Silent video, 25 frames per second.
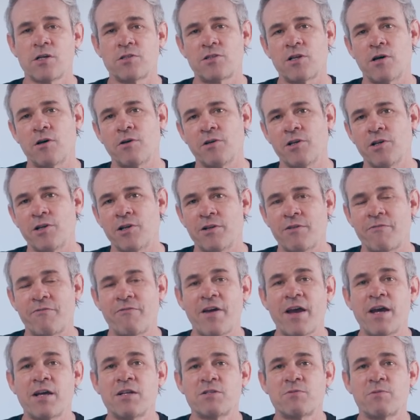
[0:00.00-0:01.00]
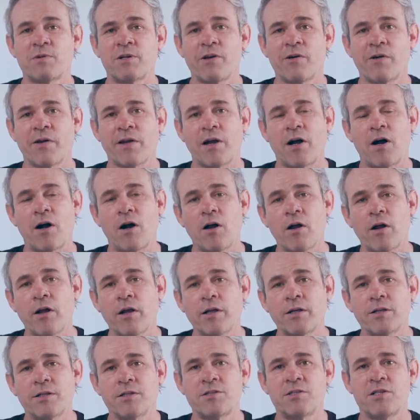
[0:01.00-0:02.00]
So, you know, the fans were going
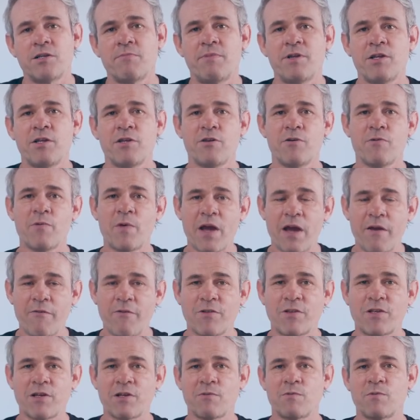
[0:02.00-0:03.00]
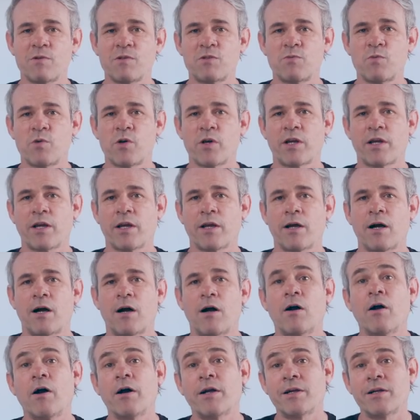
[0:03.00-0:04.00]
hard, the CPU, everything was working
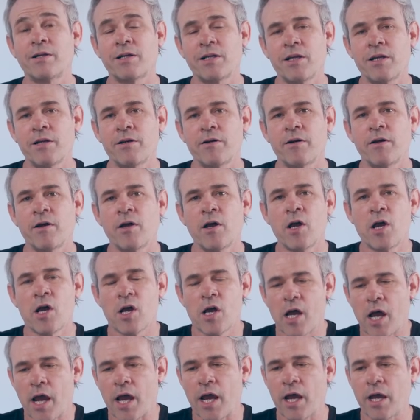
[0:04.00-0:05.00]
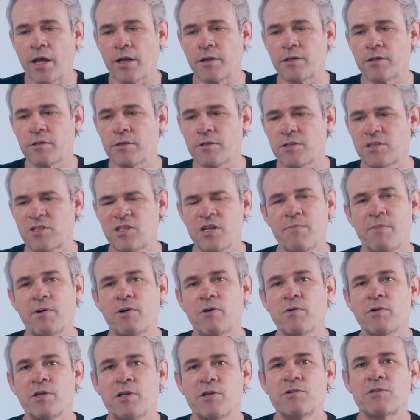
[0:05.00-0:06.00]
hard on here. And
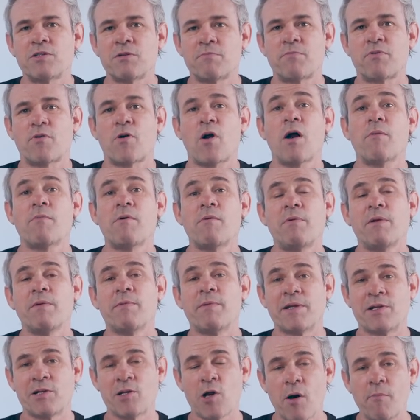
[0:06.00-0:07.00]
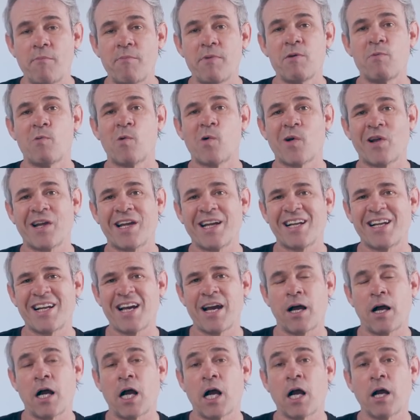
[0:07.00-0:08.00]
typical use probably would not be working
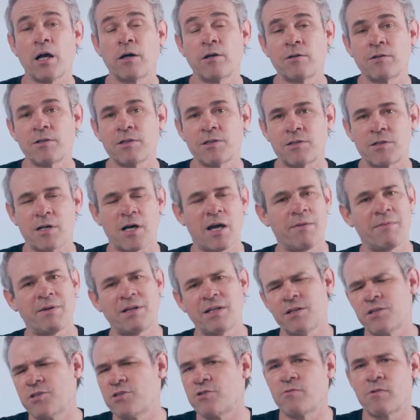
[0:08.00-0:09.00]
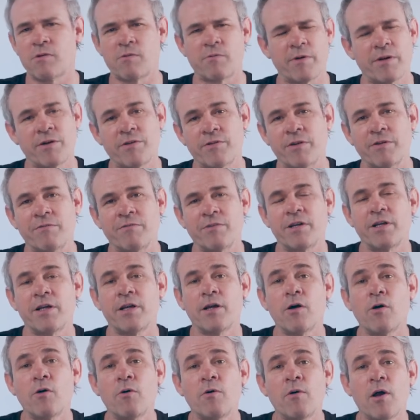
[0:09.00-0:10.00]
that hard all the time unless you were rendering
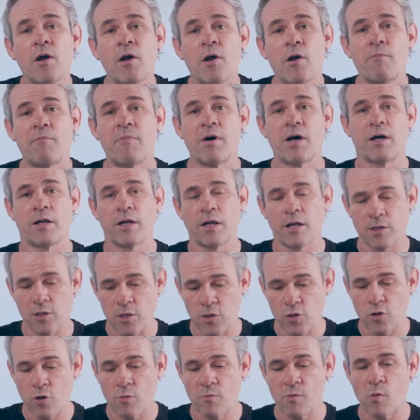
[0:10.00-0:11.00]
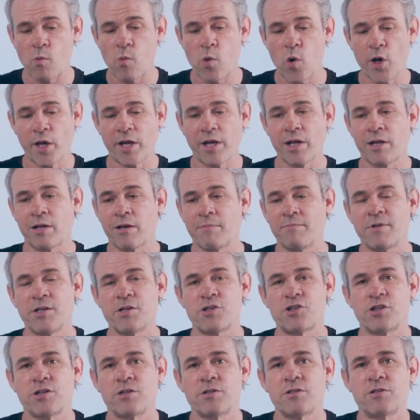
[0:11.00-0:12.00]
video. But under normal working
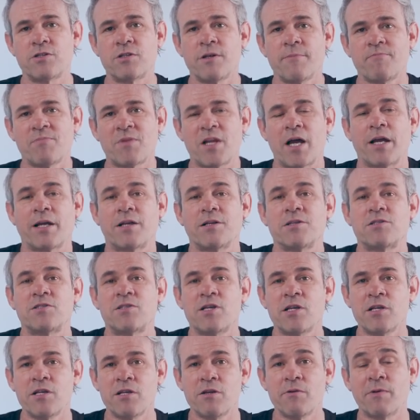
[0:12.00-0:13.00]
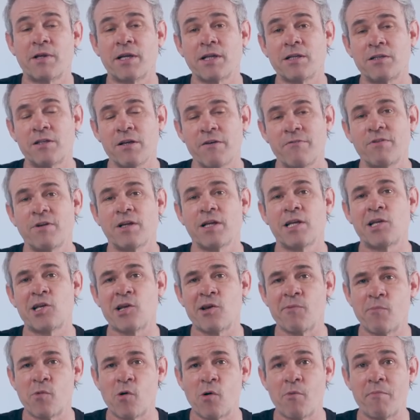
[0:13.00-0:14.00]
conditions, I could see you could definitely
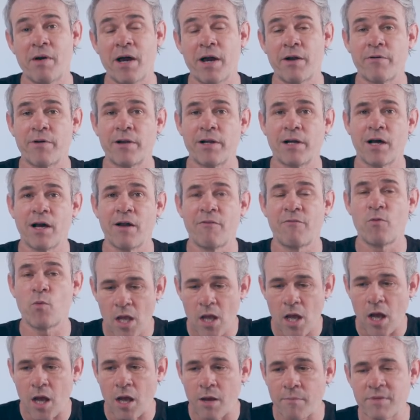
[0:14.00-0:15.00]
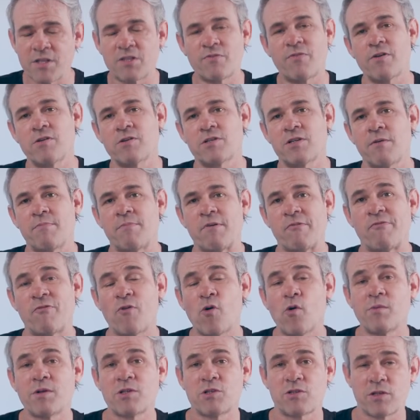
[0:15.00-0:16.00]
get more battery life. Um, as far as our
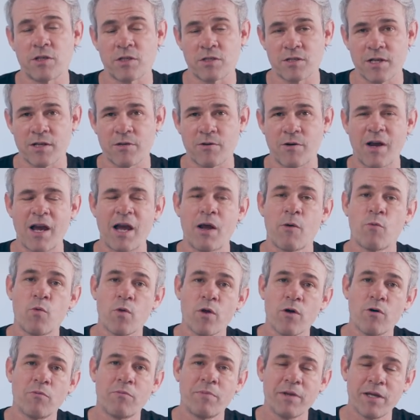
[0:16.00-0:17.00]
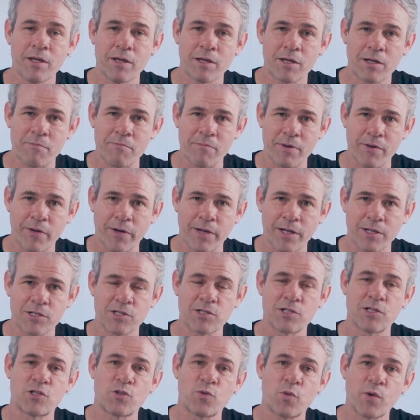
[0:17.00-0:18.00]
performance things, I, I will be comparing it
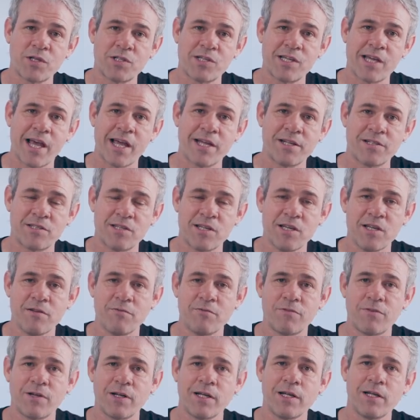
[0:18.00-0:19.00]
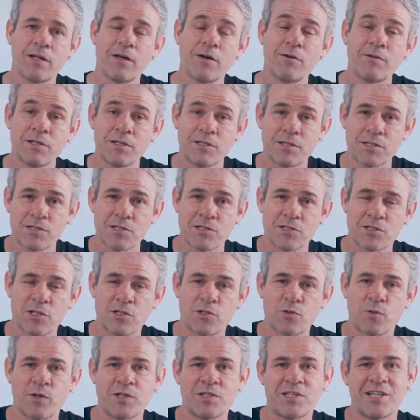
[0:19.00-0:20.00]
to the 2018 fully loaded. This is the
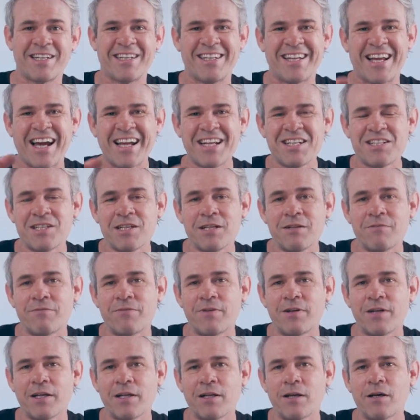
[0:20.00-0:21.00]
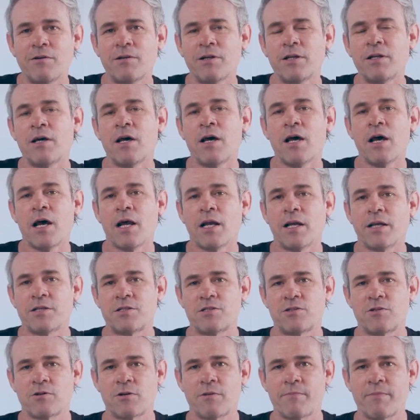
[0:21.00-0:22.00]
2019 fully loaded.
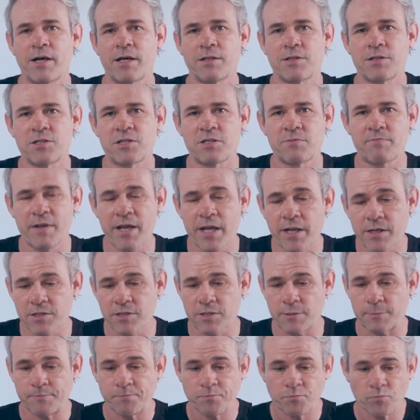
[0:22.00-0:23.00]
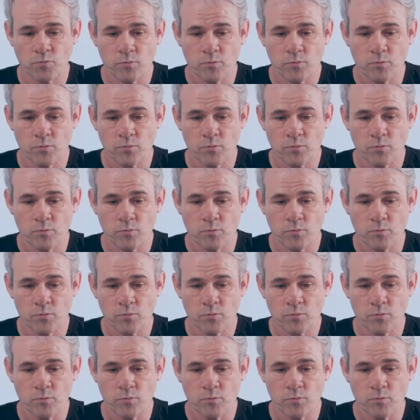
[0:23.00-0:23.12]
Let's talk about the specs.